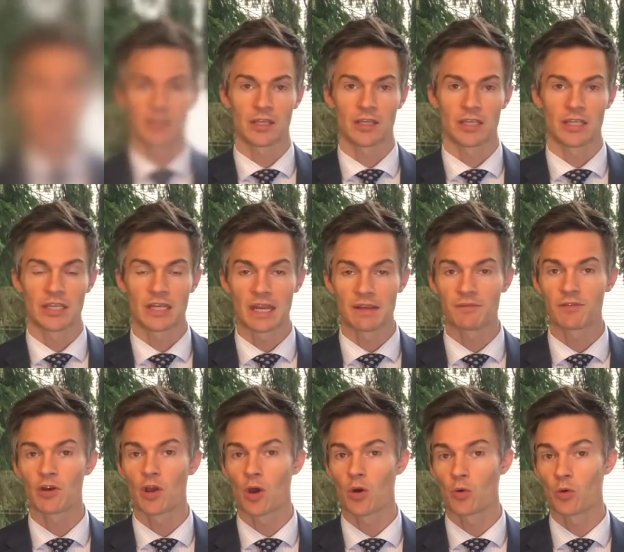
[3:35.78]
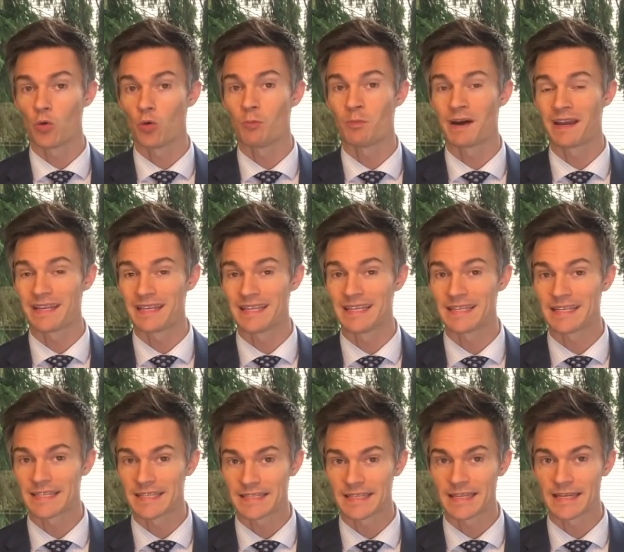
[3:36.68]
You never know who might need to
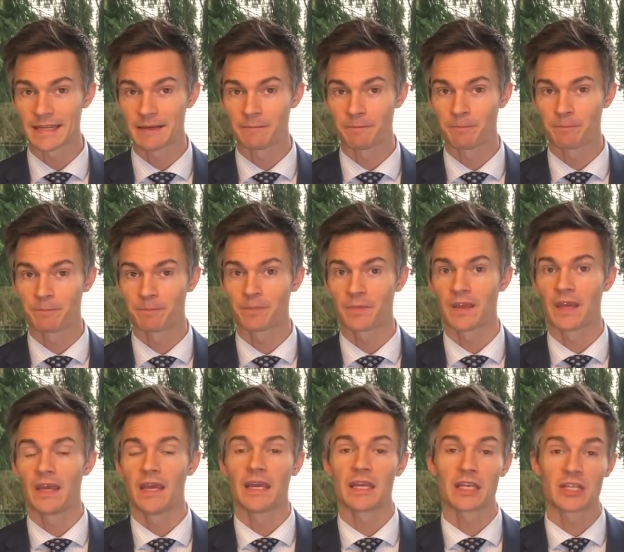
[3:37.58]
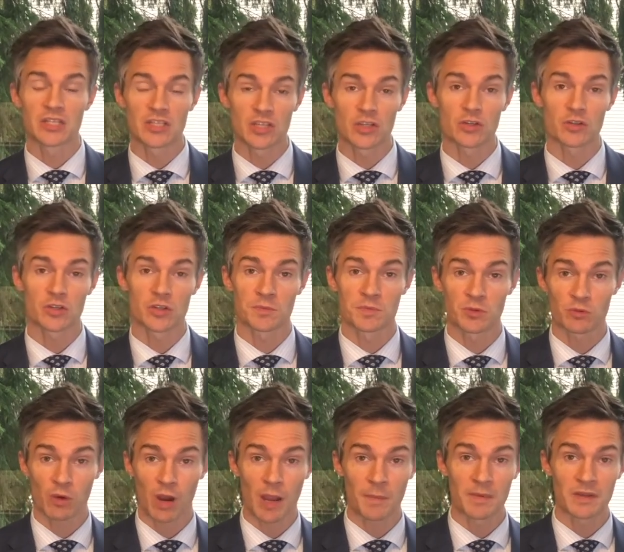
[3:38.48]
see it. And consider
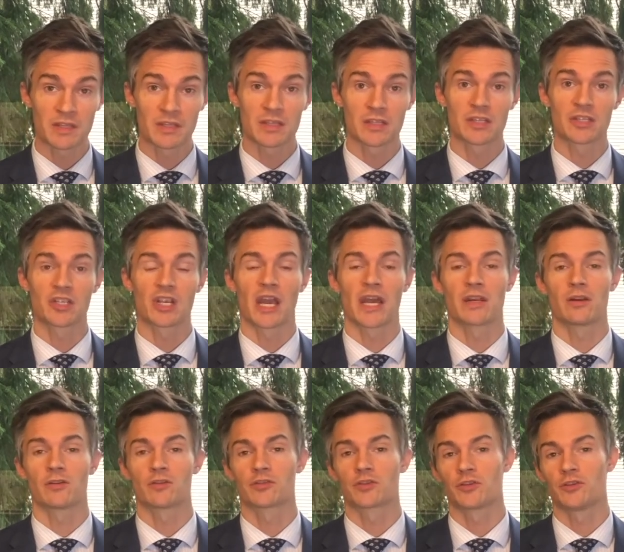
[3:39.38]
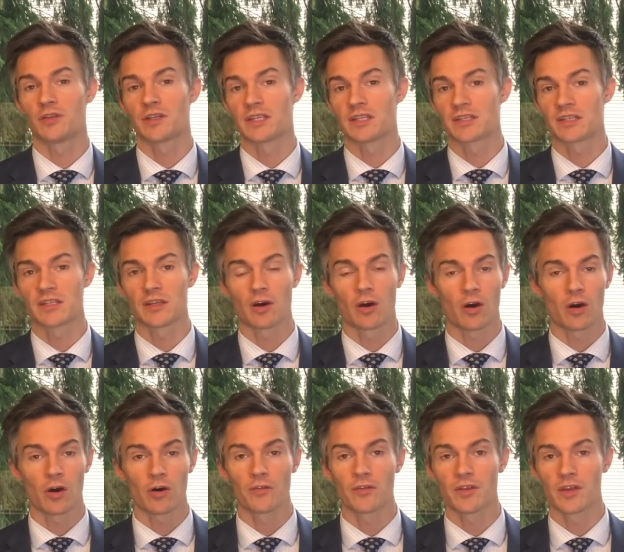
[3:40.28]
subscribing to the channel so you can see
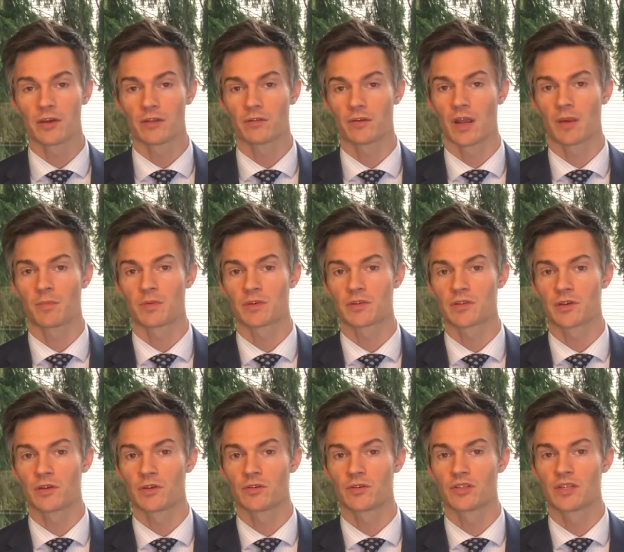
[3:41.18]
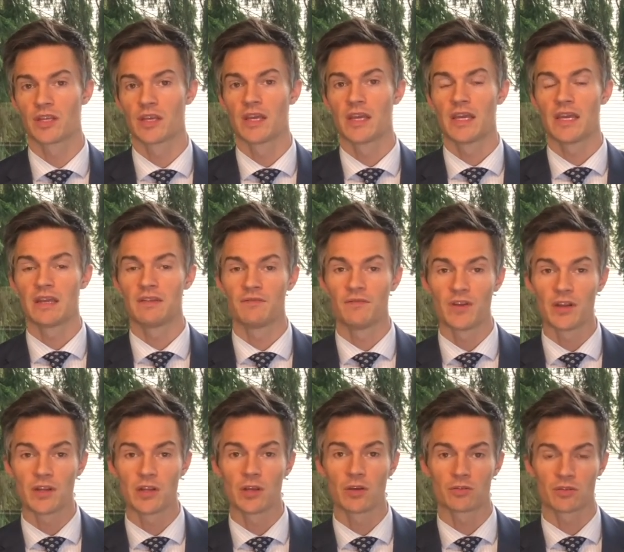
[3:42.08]
all the other episodes and
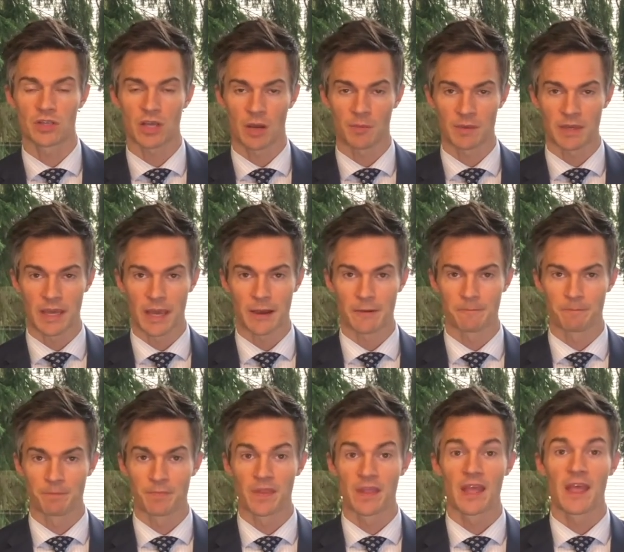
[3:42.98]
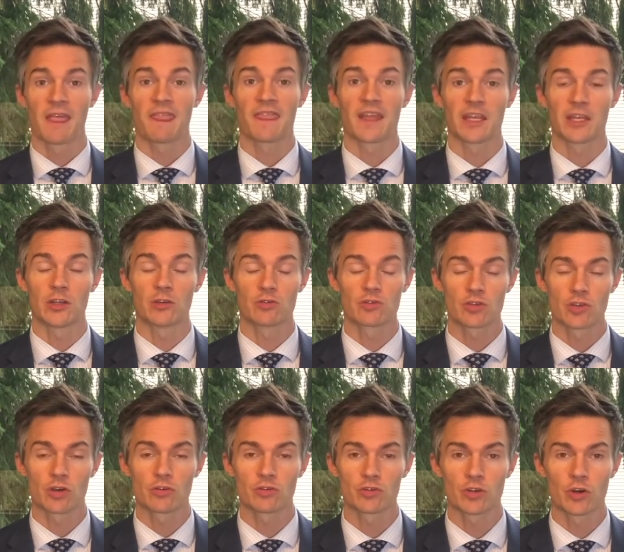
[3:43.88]
videos coming out. Thank you
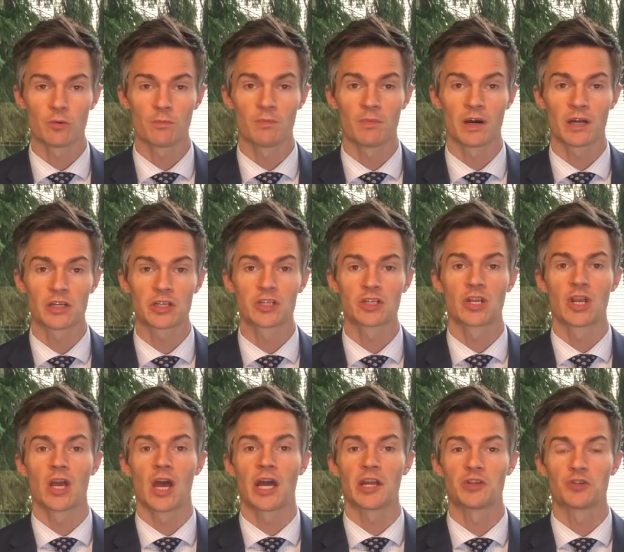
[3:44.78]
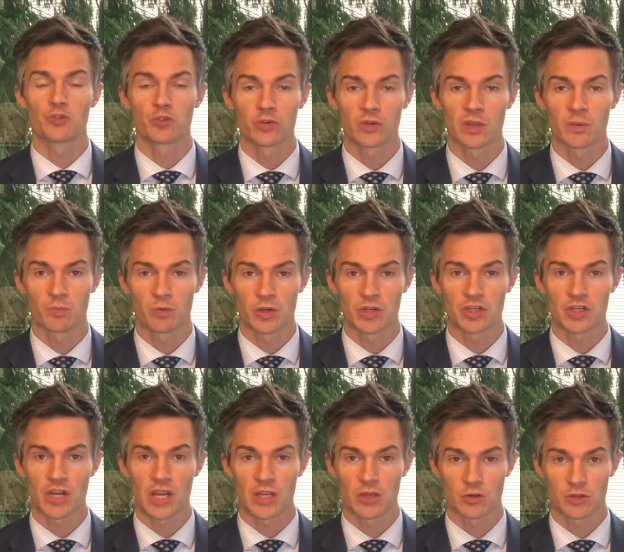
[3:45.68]
so much. I truly
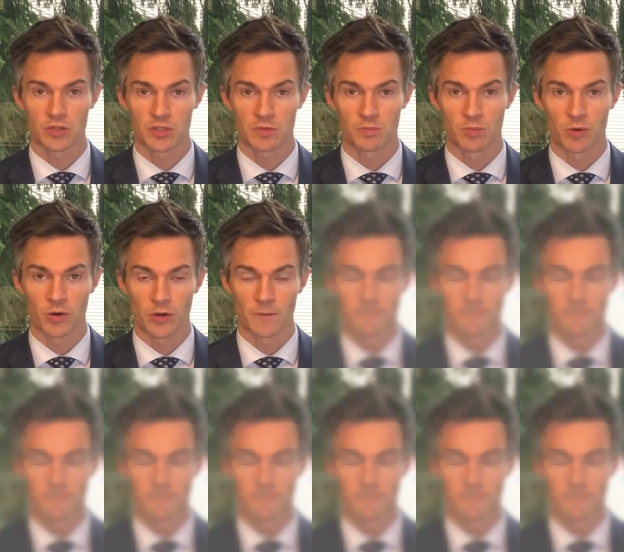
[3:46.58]
appreciate your support.